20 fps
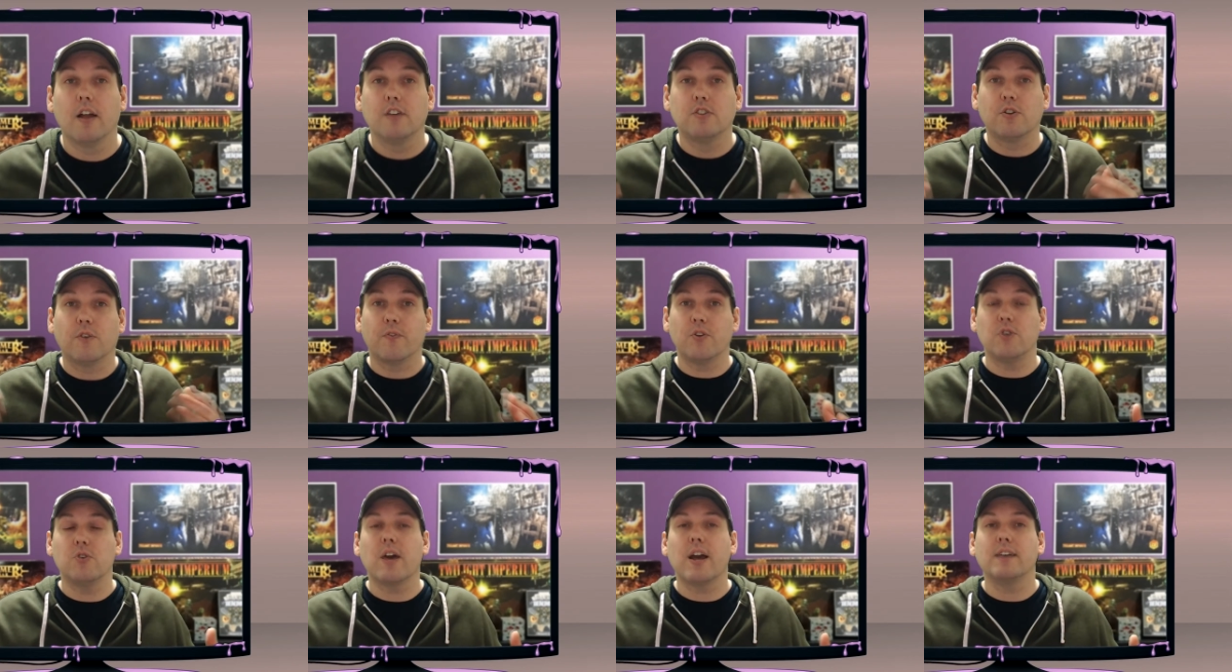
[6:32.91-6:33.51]
So
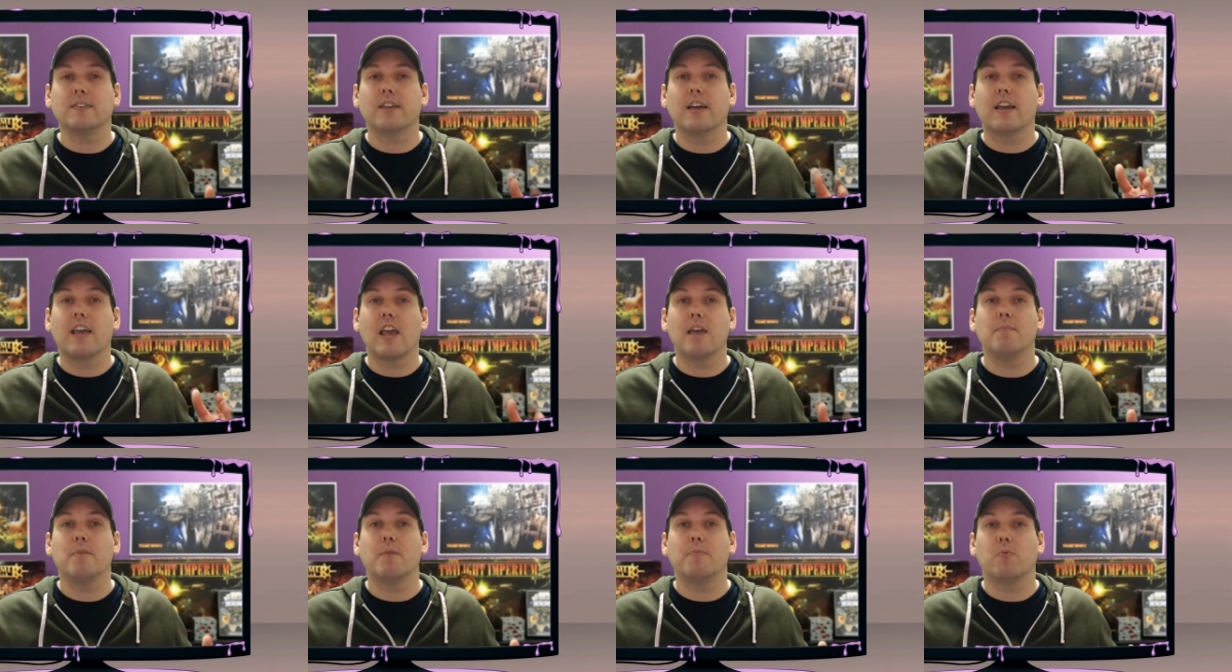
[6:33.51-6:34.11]
for you guys, I
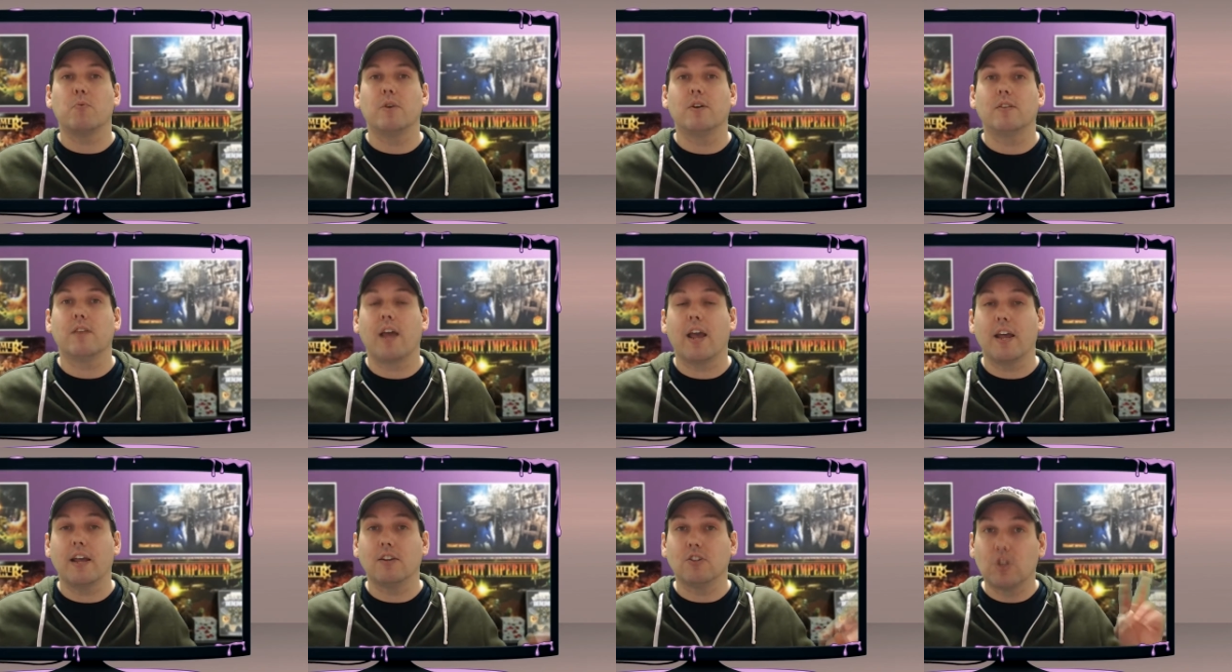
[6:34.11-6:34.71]
came up with
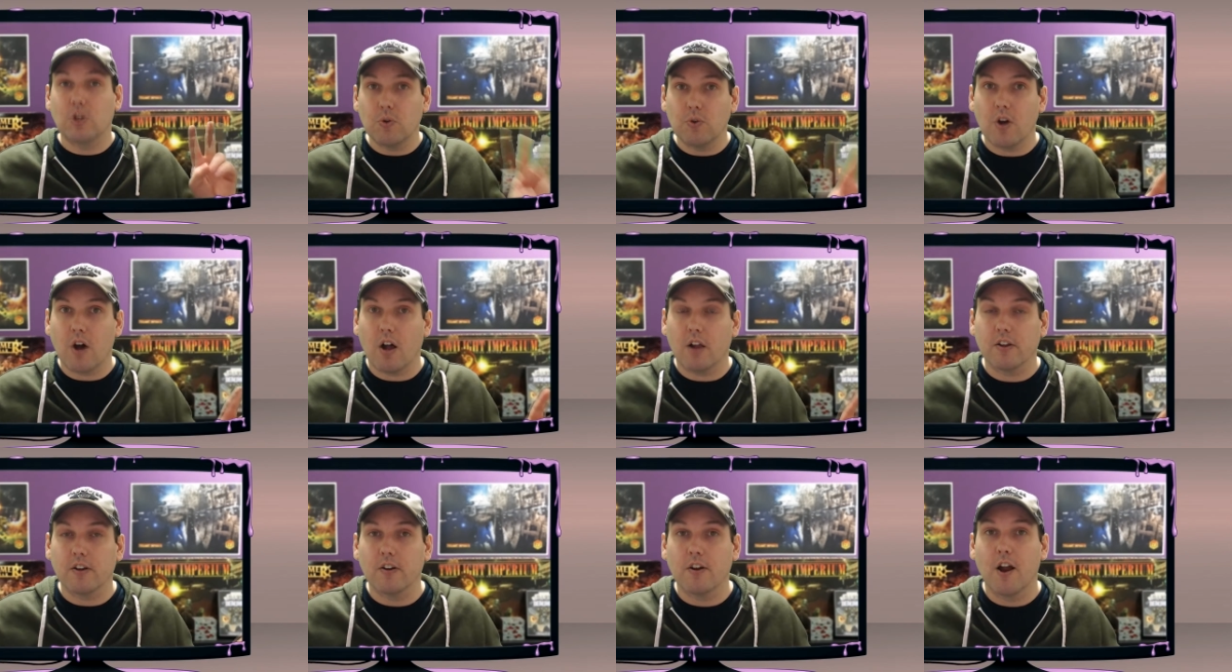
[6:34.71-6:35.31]
a two
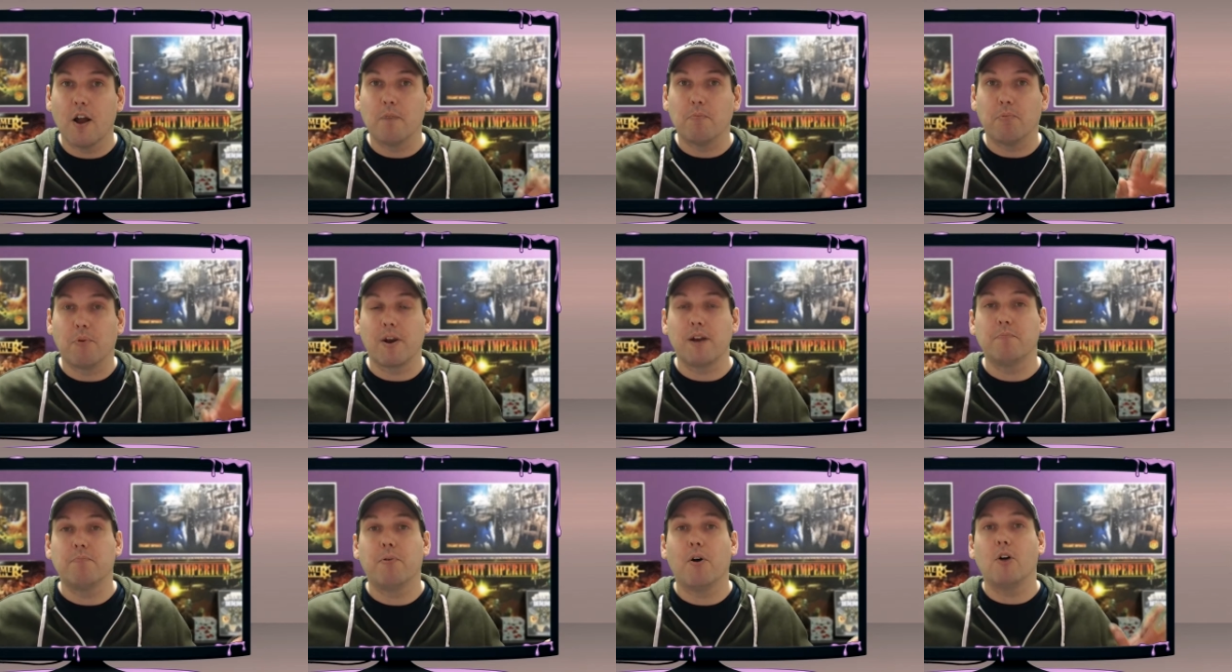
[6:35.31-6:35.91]
dollar
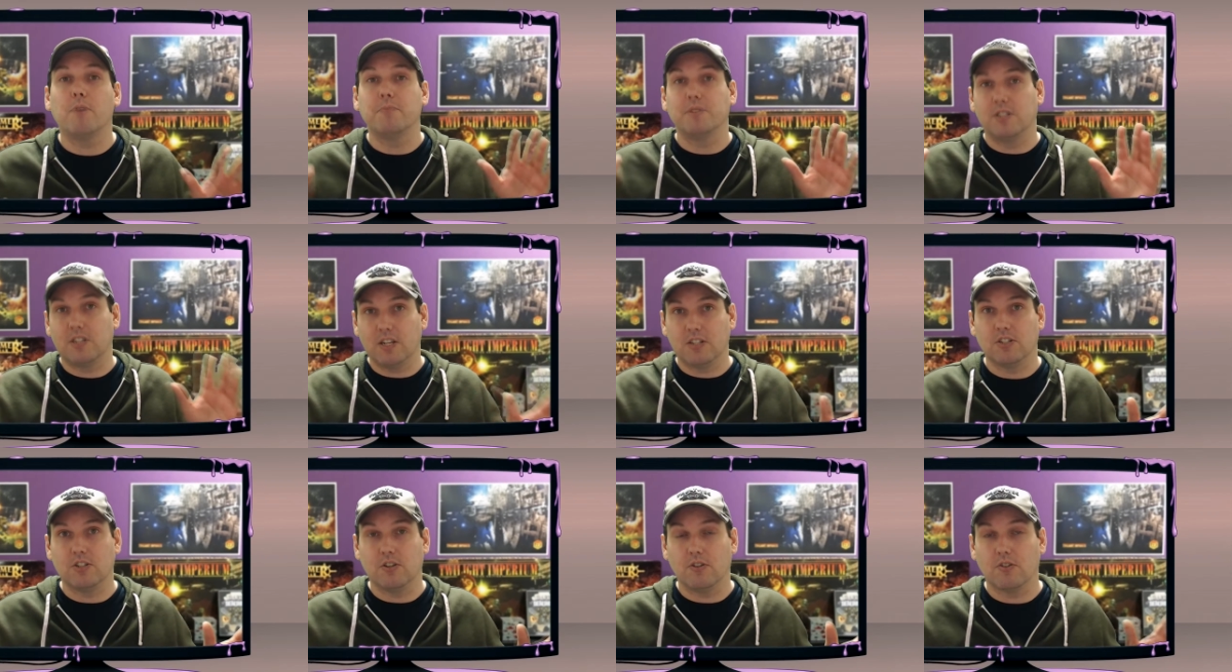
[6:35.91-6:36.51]
BrainPulp
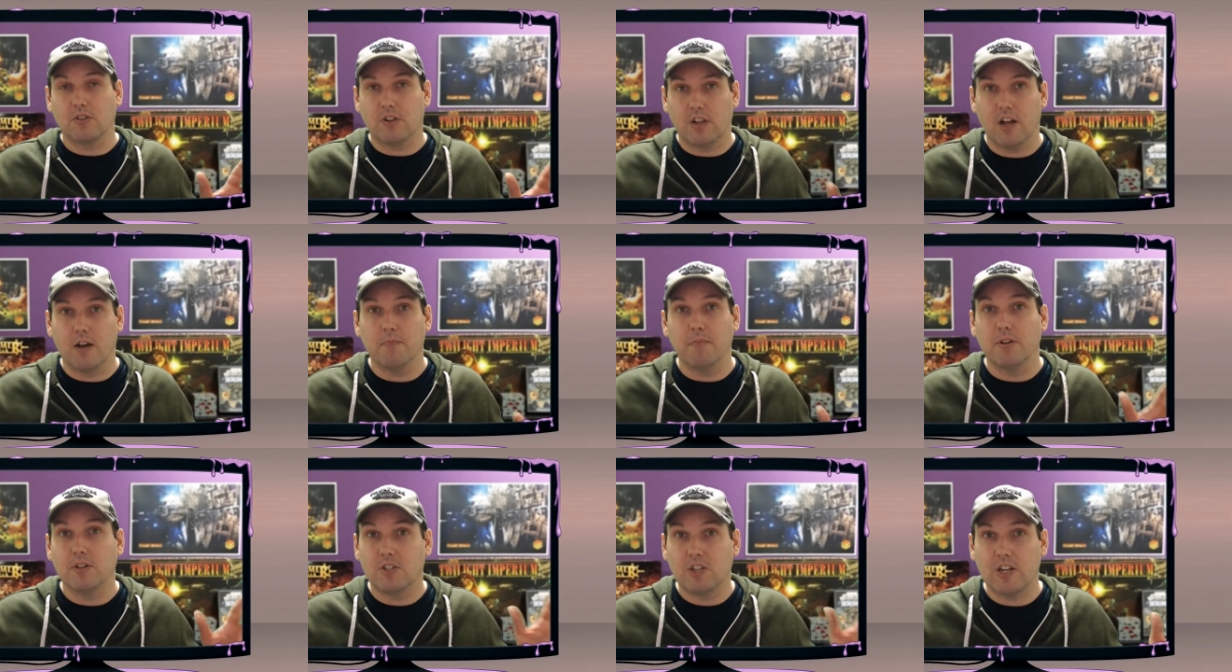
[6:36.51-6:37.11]
Digital
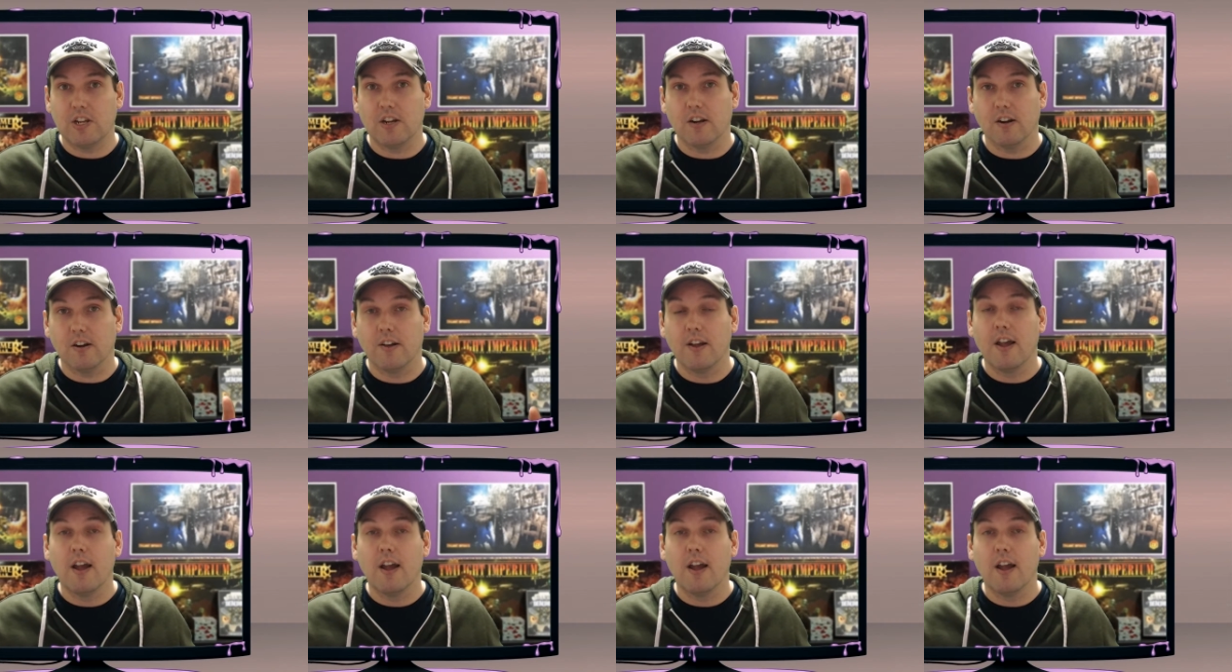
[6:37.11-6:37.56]
Club tier.